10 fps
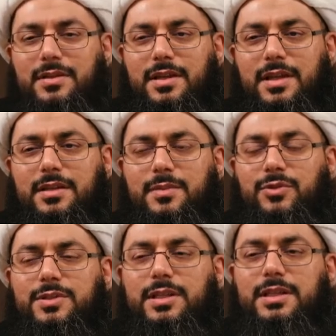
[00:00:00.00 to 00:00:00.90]
uh,
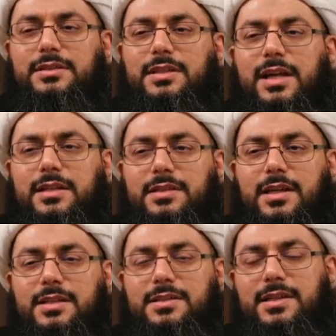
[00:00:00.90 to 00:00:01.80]
completely
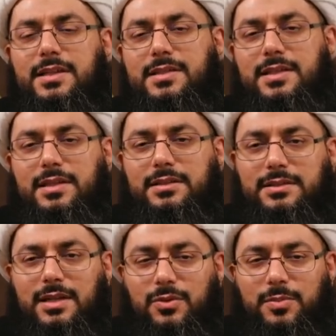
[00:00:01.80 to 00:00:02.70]
defeated
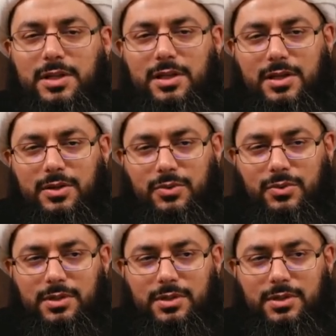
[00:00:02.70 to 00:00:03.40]
by the following.